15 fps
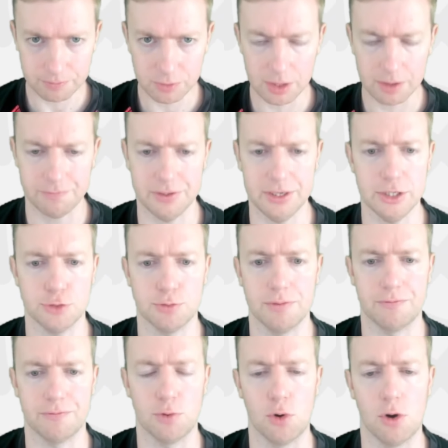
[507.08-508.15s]
Finished with
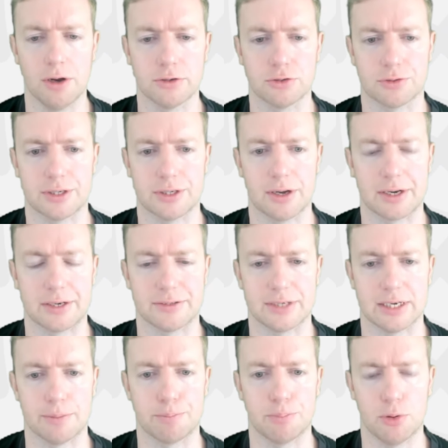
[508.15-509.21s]

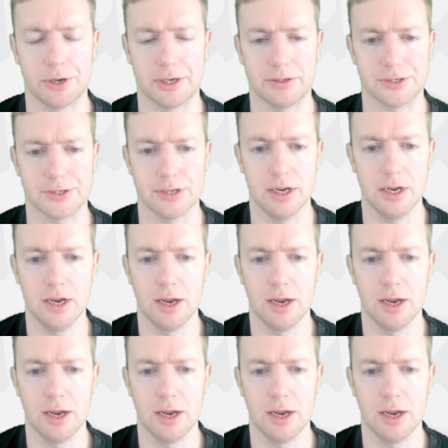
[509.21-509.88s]
419 points.